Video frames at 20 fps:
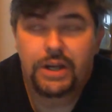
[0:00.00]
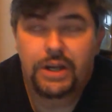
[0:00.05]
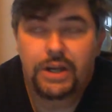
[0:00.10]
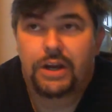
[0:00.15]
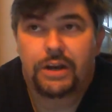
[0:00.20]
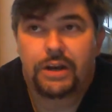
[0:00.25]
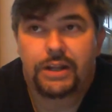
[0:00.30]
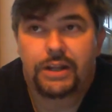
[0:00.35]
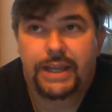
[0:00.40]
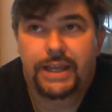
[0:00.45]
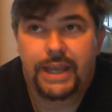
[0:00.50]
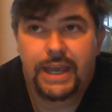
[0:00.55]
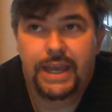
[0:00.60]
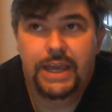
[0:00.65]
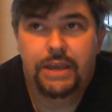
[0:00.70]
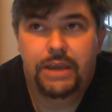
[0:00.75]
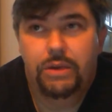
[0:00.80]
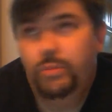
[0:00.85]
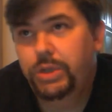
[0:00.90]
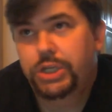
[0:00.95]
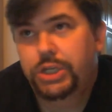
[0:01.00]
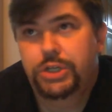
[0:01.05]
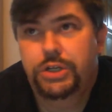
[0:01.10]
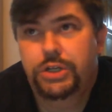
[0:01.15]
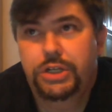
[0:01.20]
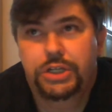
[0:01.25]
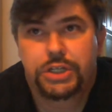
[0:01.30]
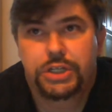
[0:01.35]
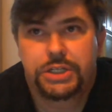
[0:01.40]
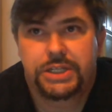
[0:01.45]
are like, hey, we shouldn't
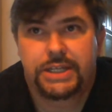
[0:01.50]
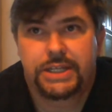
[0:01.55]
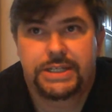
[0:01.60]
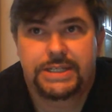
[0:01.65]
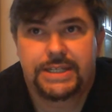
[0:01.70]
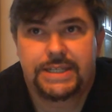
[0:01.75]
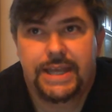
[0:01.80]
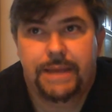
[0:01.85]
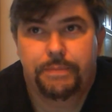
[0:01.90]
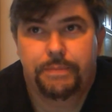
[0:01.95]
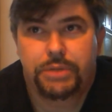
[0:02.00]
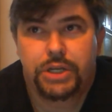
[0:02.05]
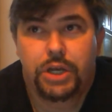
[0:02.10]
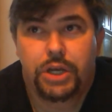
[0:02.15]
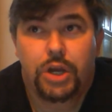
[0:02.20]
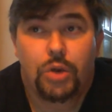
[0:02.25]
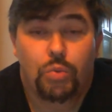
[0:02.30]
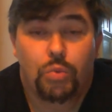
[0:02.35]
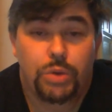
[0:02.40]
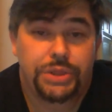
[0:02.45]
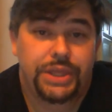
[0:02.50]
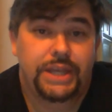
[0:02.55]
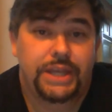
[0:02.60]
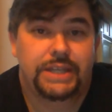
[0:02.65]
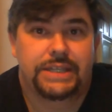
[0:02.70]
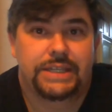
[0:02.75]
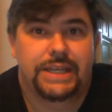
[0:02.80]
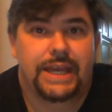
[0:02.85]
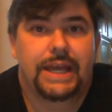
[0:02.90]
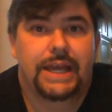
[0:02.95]
just accept what they
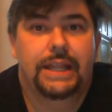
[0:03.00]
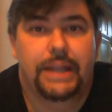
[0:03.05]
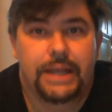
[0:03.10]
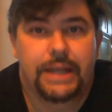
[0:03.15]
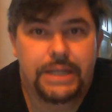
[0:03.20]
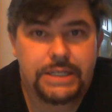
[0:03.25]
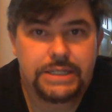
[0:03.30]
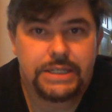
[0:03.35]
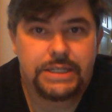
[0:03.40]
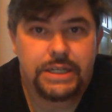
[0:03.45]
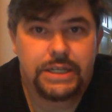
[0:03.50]
tell us.